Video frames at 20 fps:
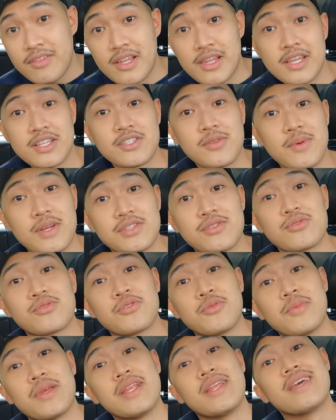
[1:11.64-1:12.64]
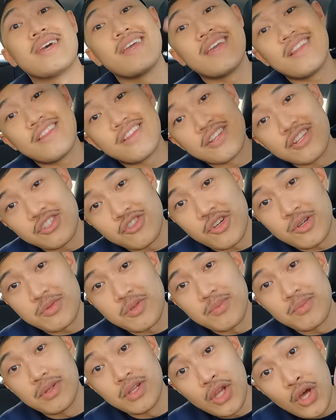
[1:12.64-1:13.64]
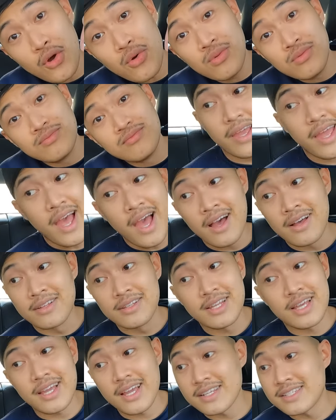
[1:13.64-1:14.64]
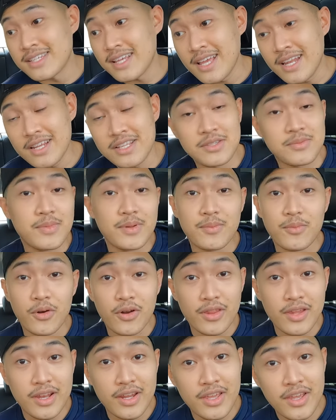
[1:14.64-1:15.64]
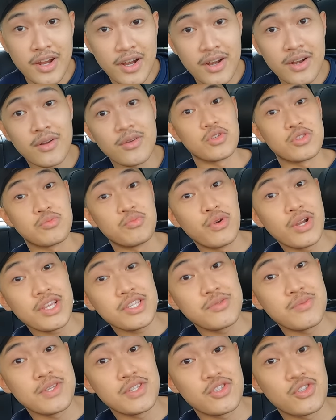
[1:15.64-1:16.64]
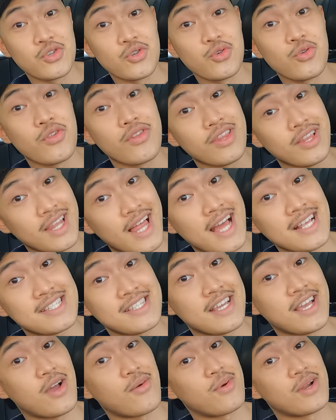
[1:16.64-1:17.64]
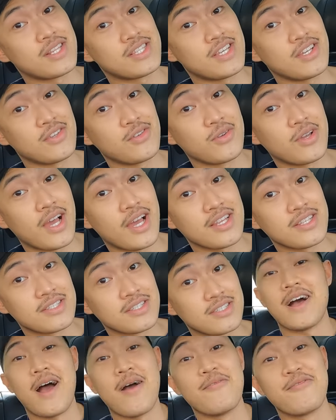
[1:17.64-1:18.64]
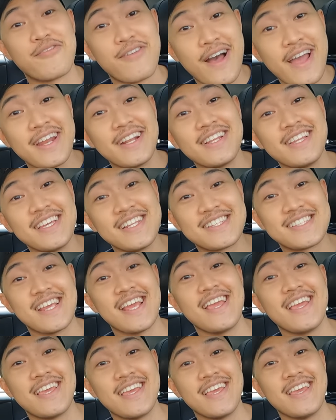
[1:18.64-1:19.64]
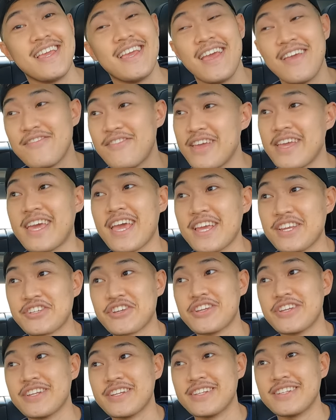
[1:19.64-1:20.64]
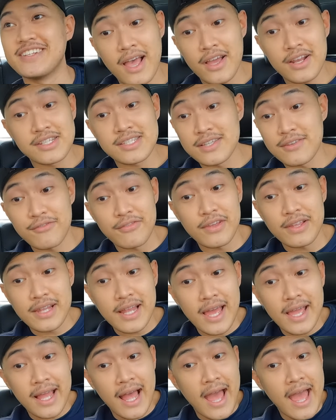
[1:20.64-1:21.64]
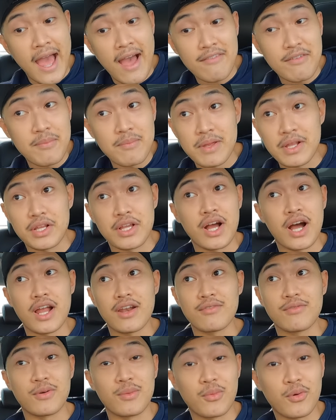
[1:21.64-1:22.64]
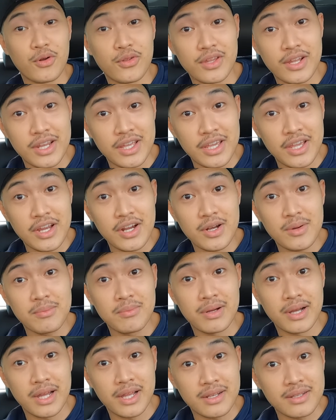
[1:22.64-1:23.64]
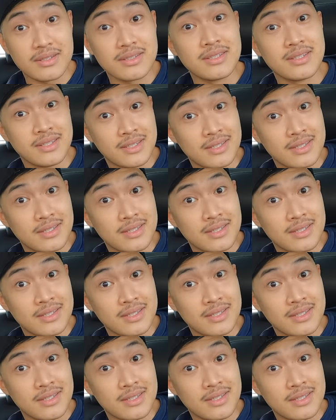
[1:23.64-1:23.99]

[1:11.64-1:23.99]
leave the links to my social media in the description below. But yeah, like I said, it's been more than a year, which brings me to the last thing I want to tell you guys. I'm finally taking a vacation. I honestly feel like I haven't been gone for more than a year, but